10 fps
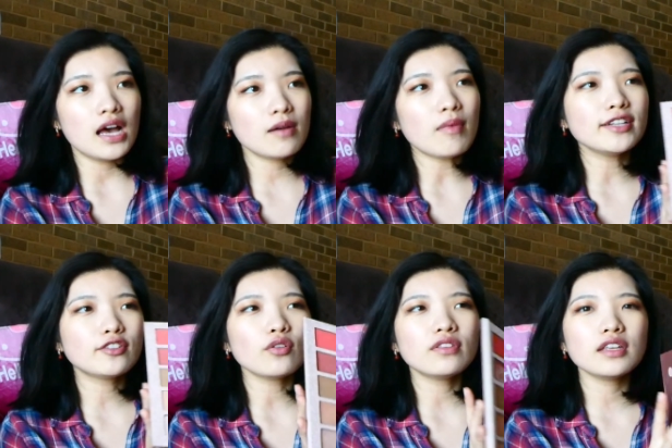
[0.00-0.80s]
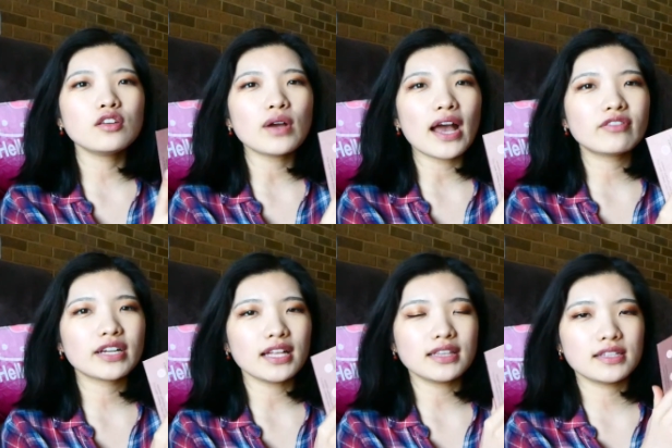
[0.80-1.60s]
I don't think you ever
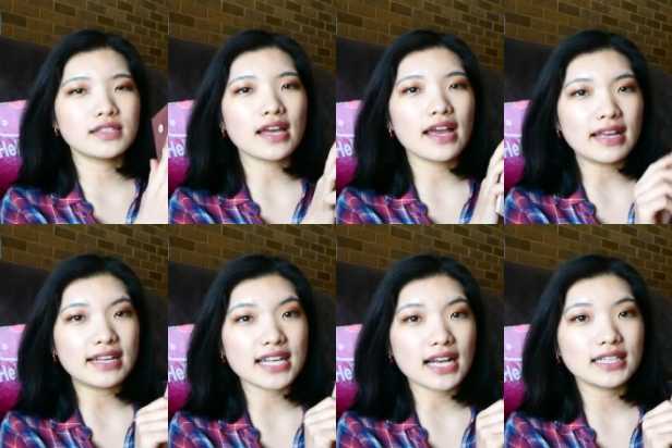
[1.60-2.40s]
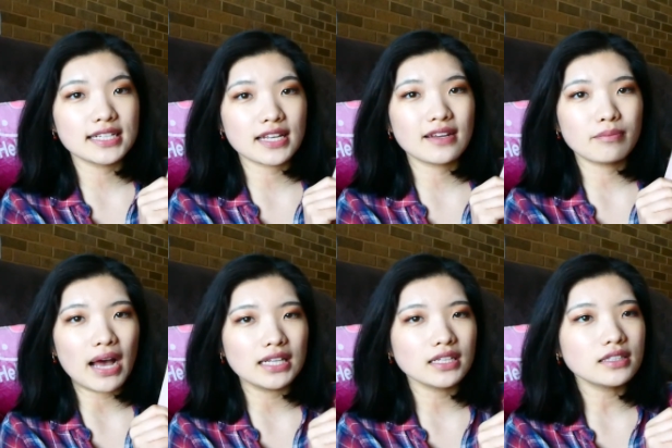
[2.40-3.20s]
get the exactly same
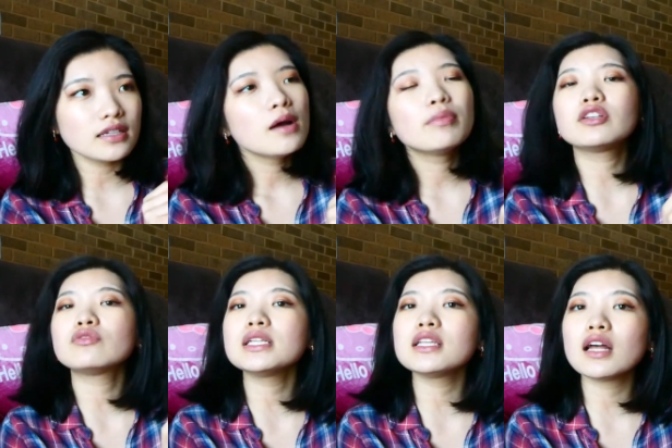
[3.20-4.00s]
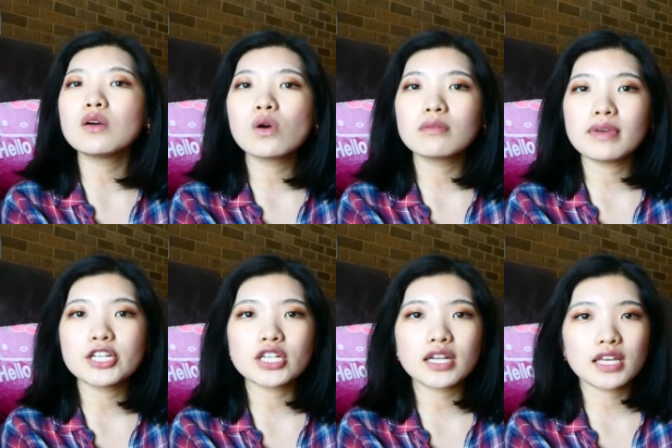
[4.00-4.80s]
palette, but the reason I want to
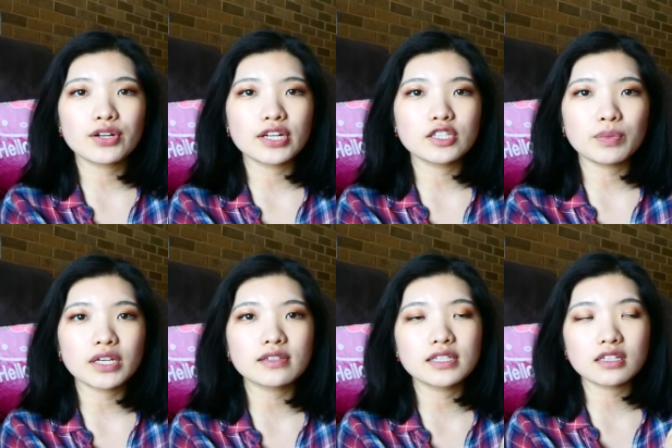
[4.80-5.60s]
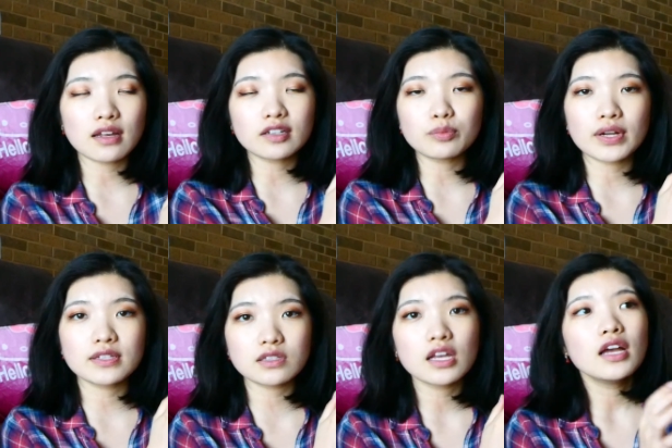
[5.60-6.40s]
mention here is because designer
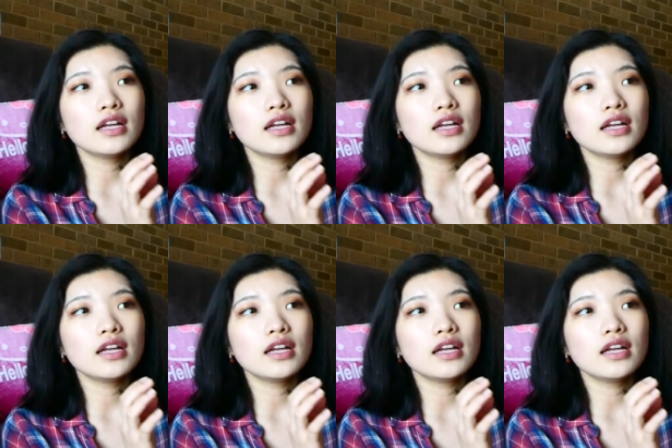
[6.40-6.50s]
brands,